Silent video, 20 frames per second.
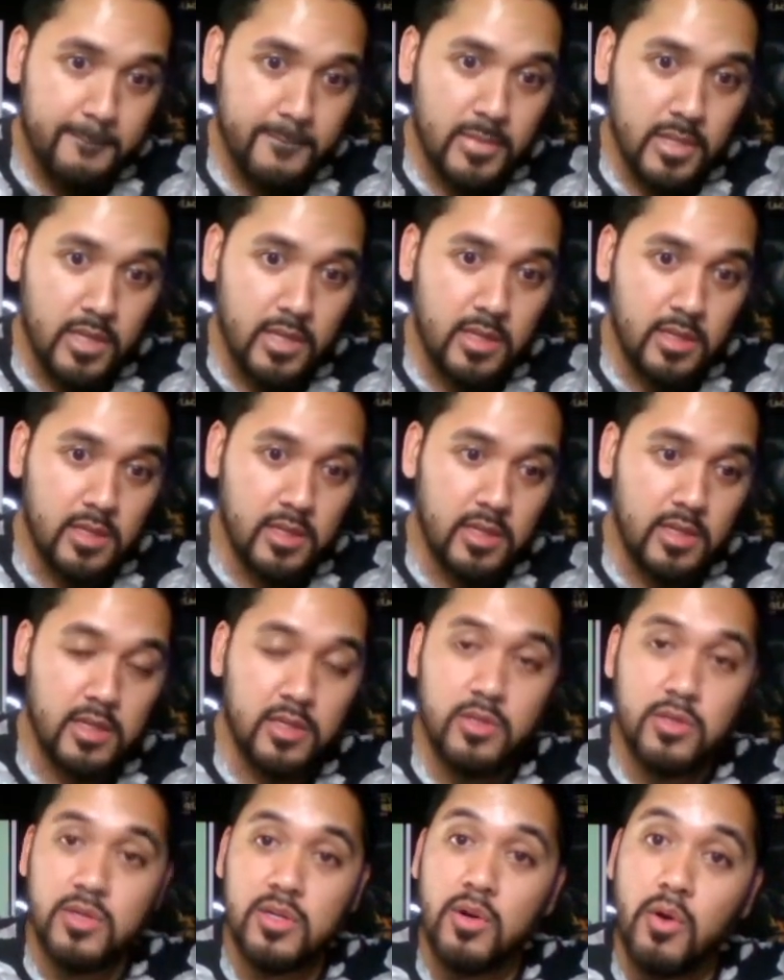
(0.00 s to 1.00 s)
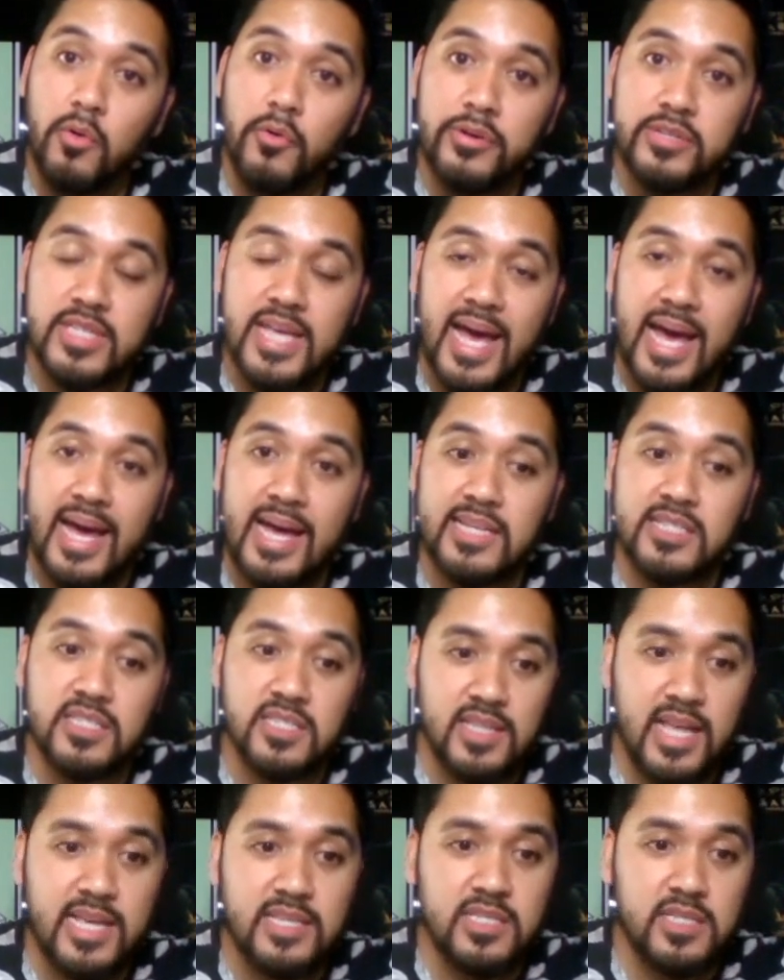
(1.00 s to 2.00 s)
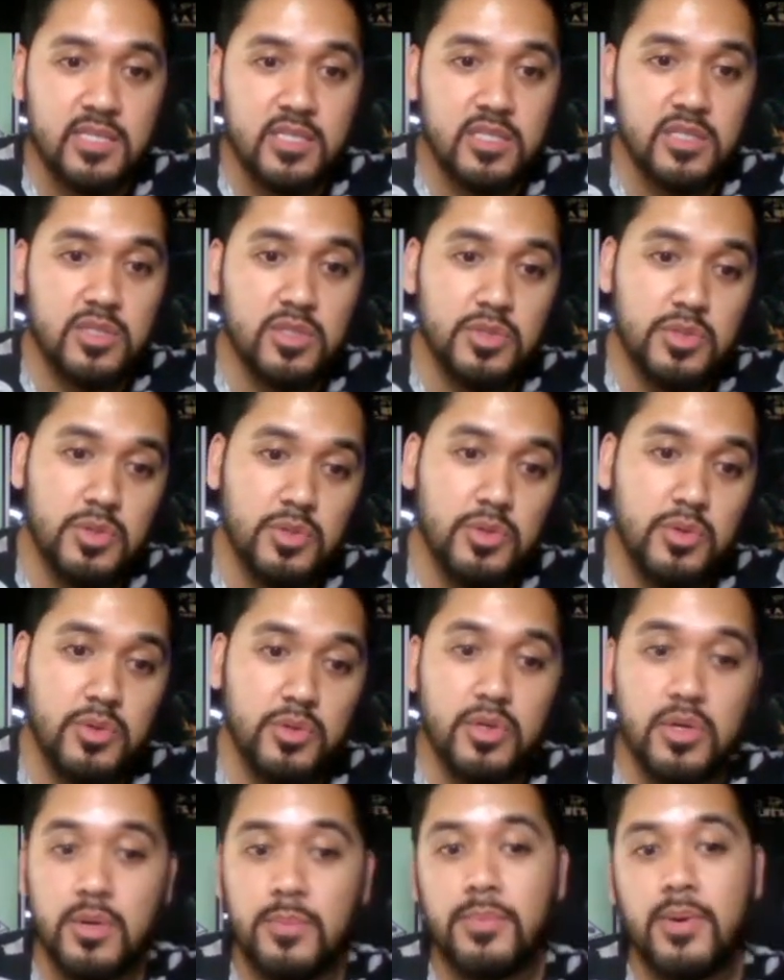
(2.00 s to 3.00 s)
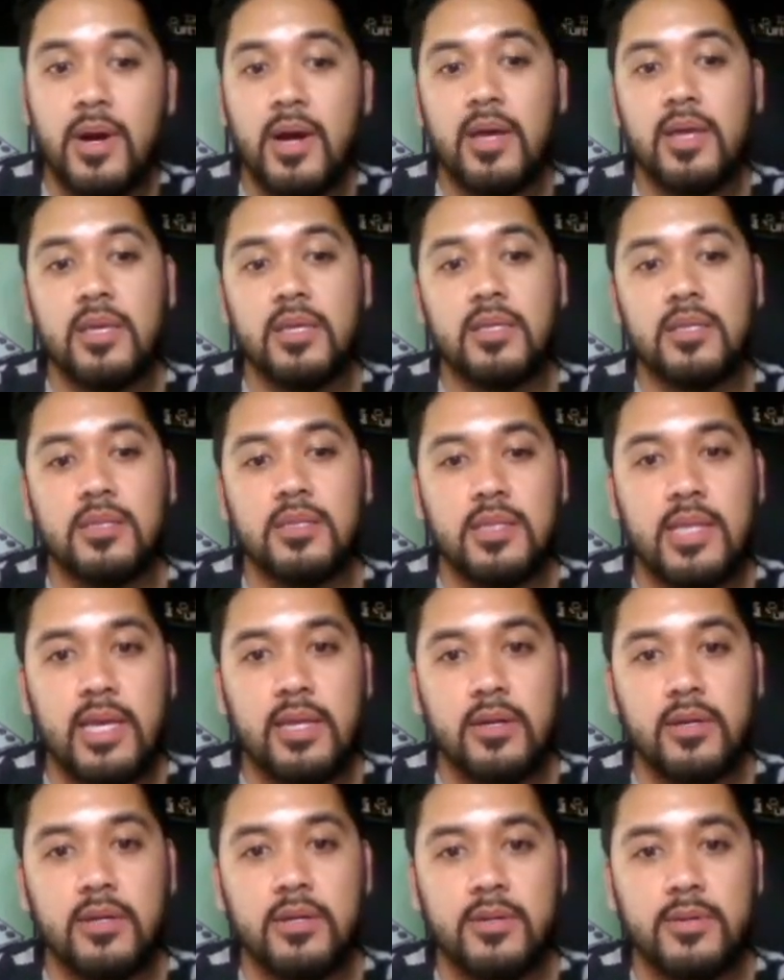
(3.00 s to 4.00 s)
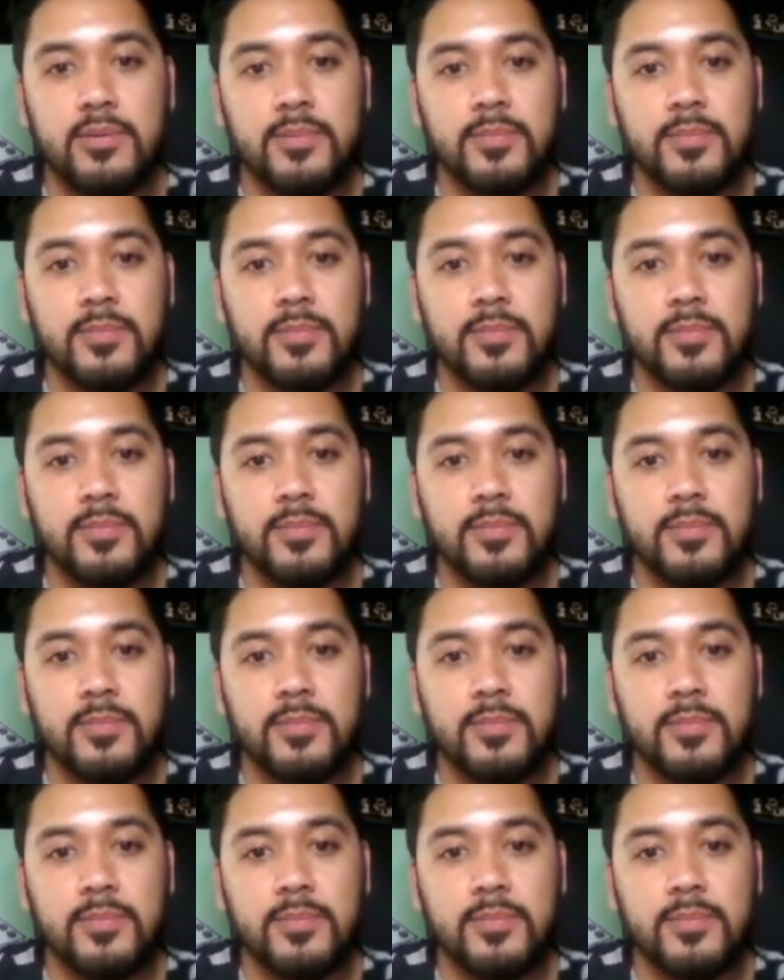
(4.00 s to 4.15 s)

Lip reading: and you could always add slices to your pie later.